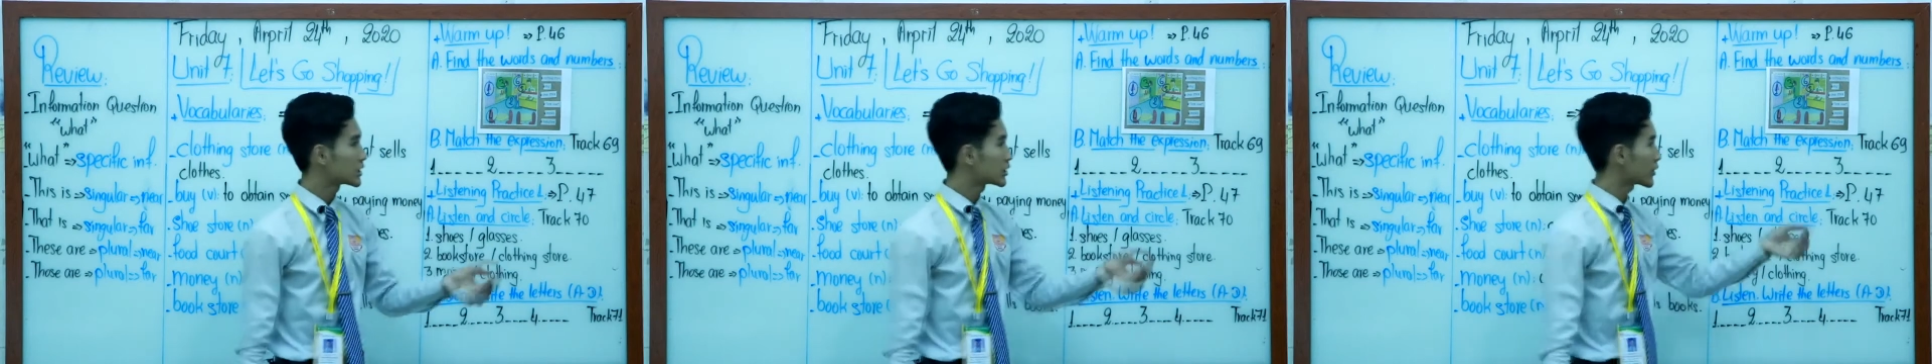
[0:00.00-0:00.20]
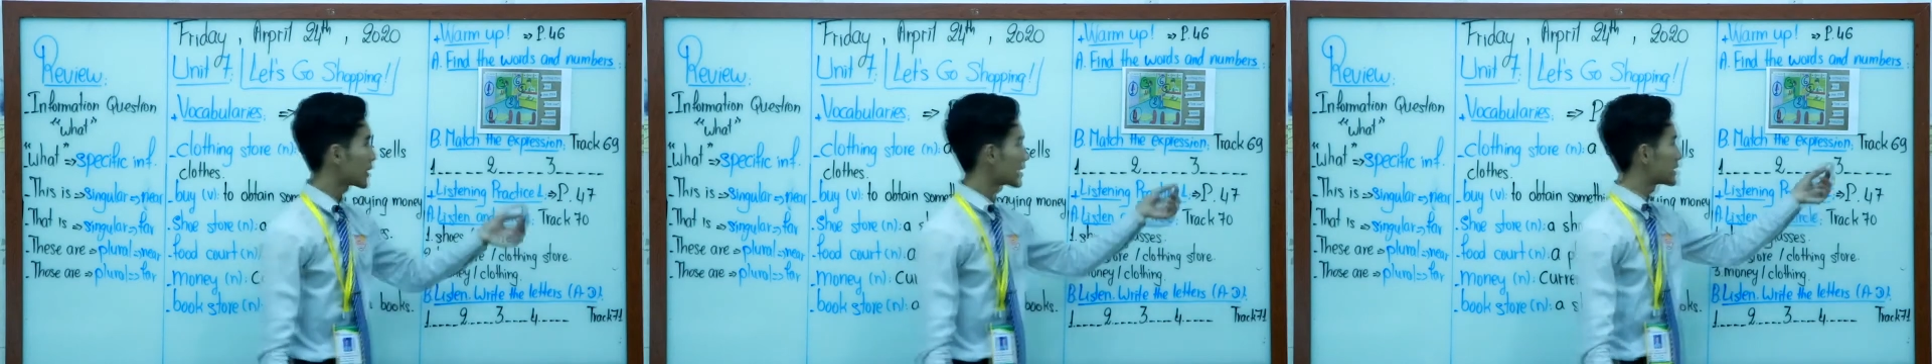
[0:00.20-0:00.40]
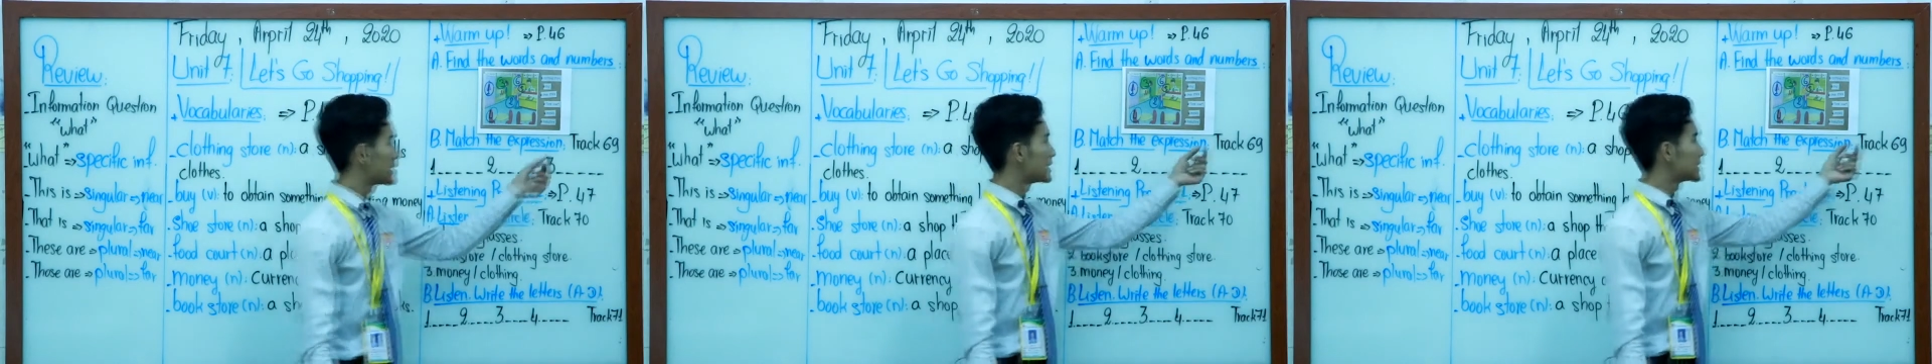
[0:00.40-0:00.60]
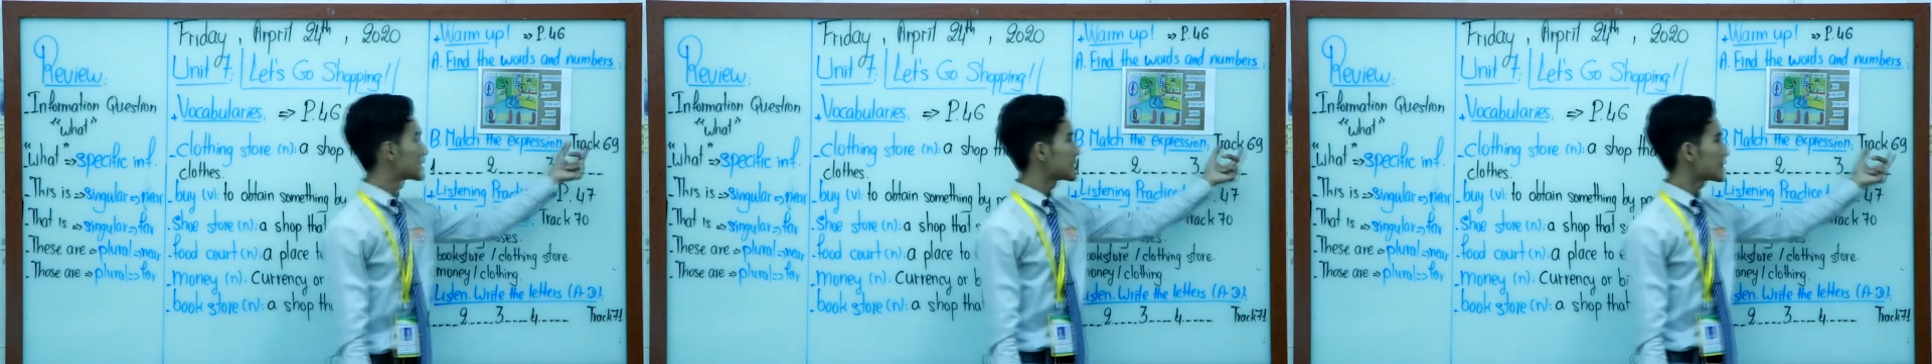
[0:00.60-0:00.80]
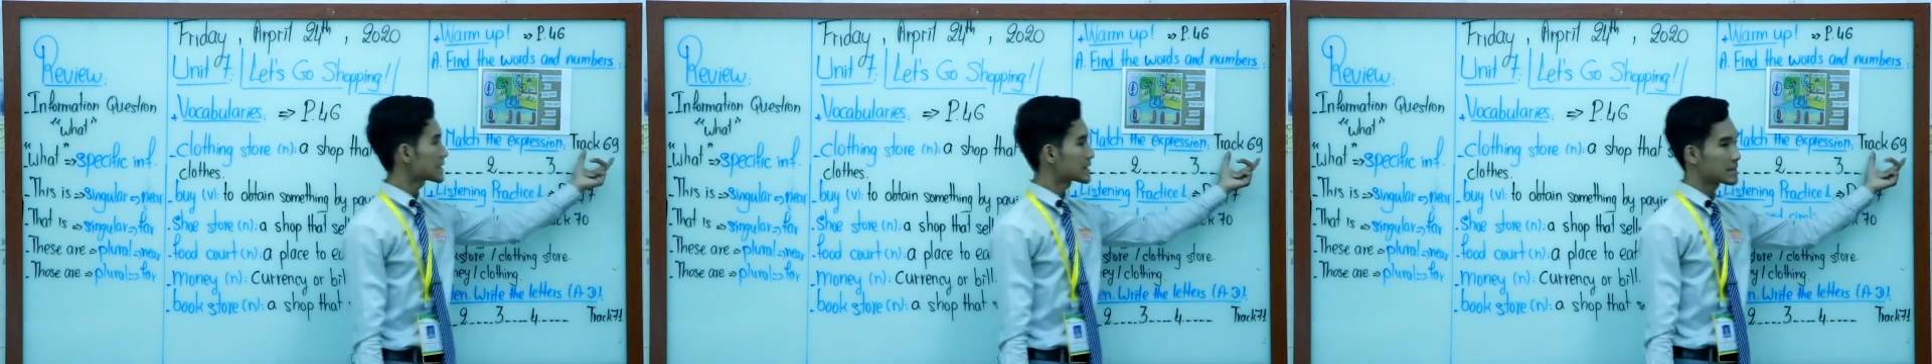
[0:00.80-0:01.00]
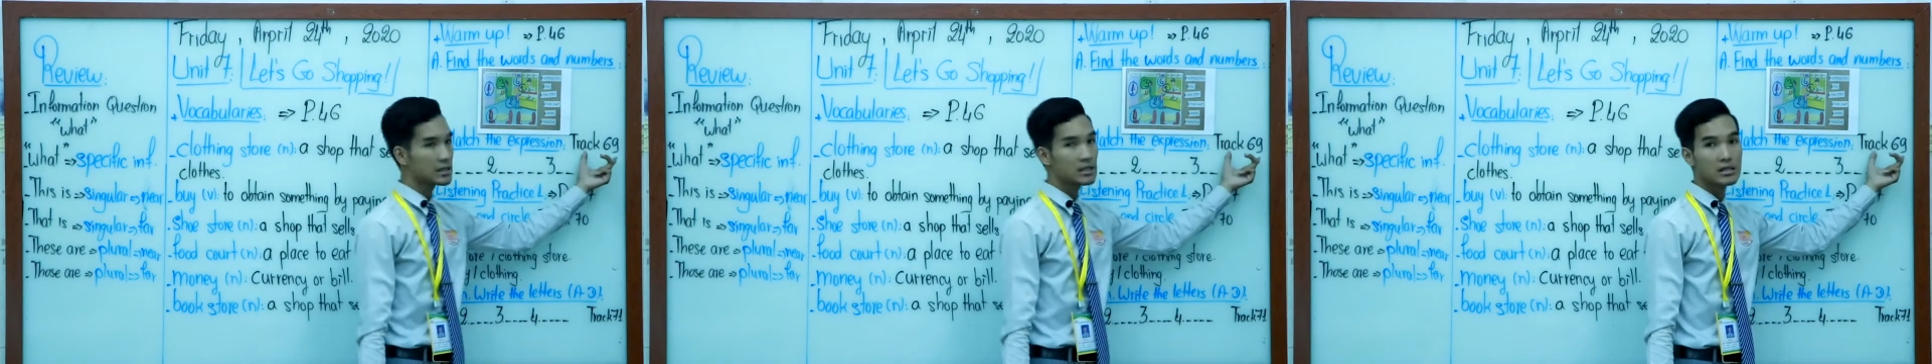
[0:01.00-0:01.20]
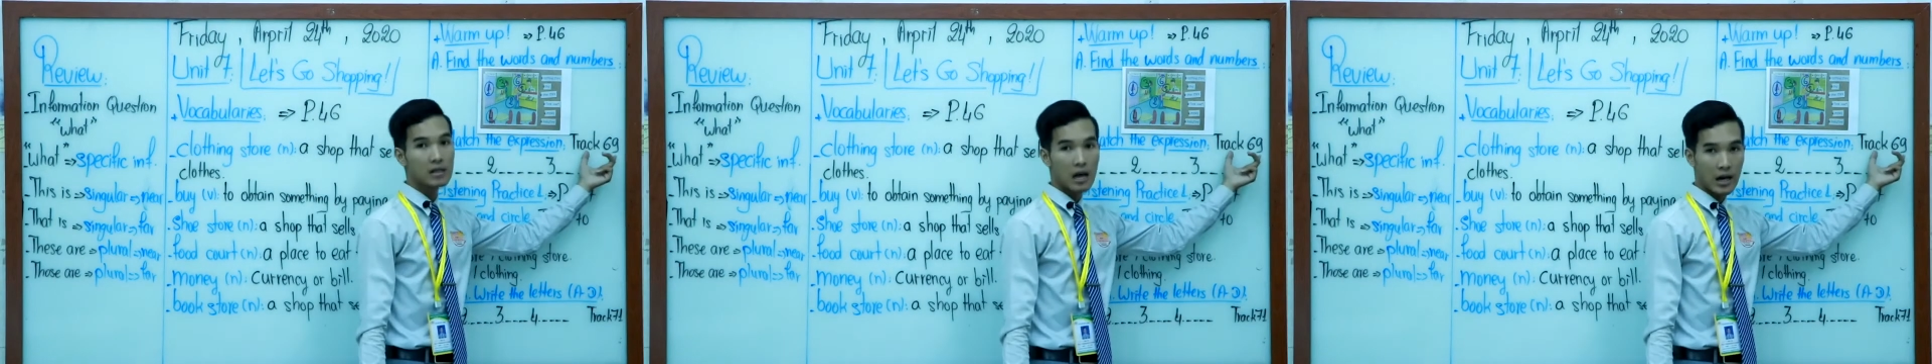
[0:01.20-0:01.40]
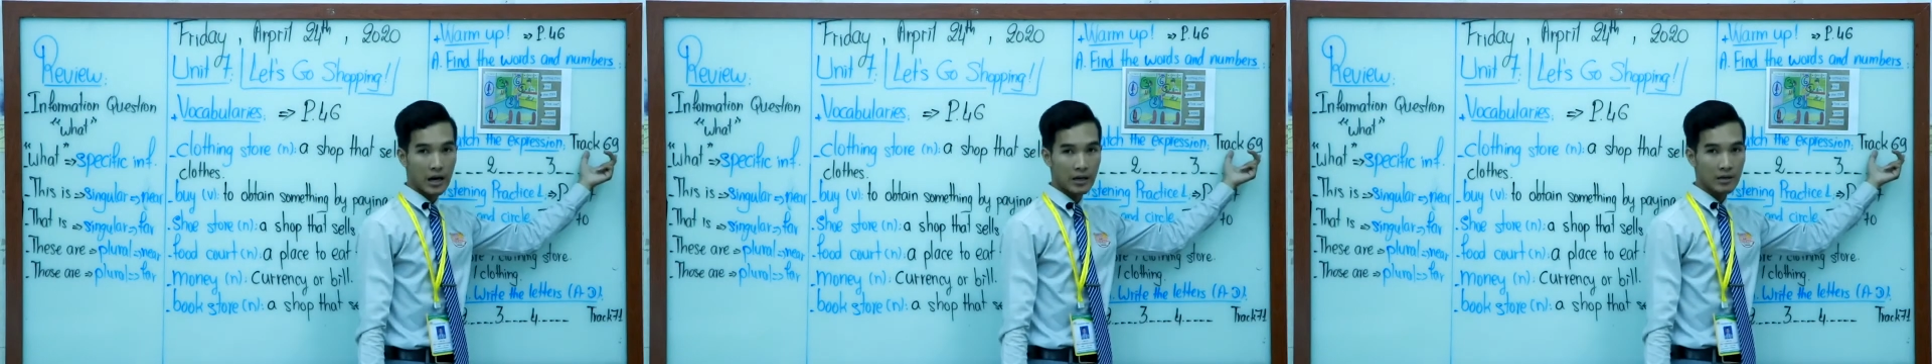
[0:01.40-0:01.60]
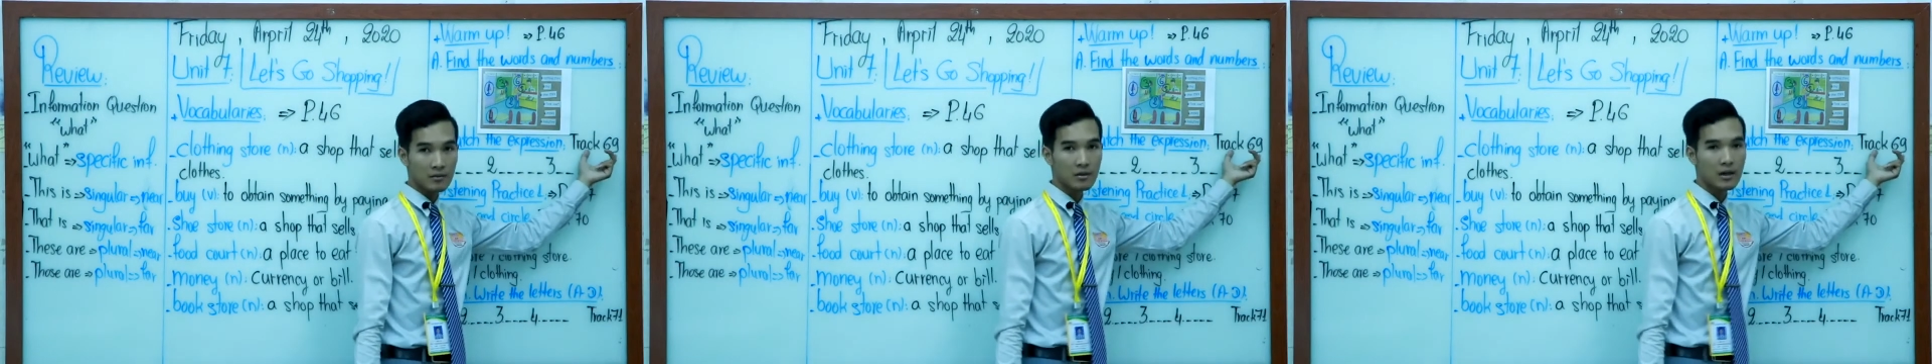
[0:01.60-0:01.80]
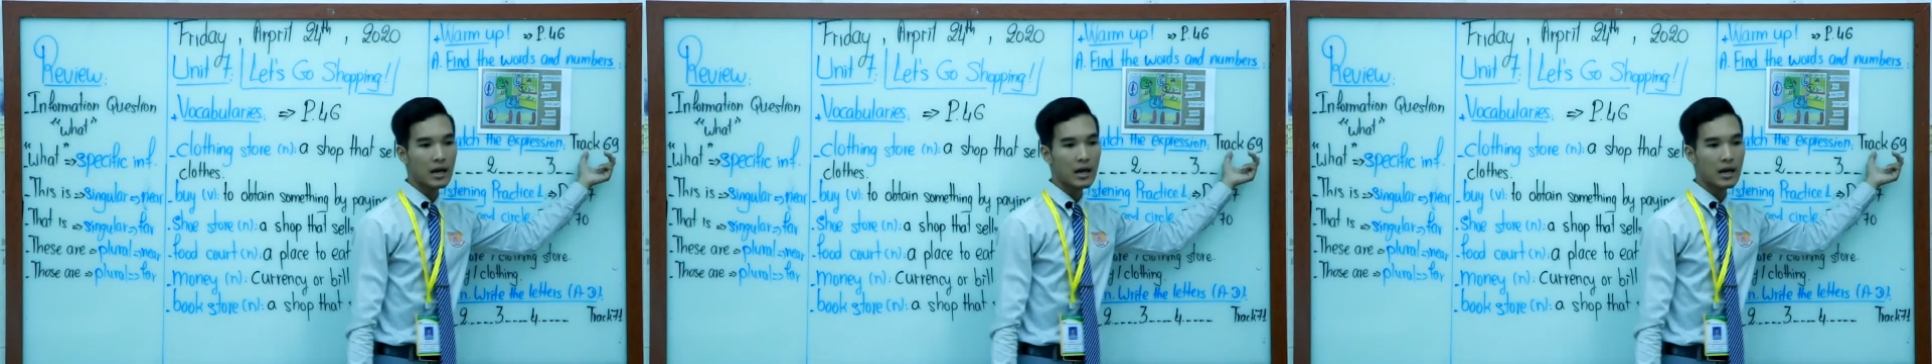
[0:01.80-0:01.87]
track 69,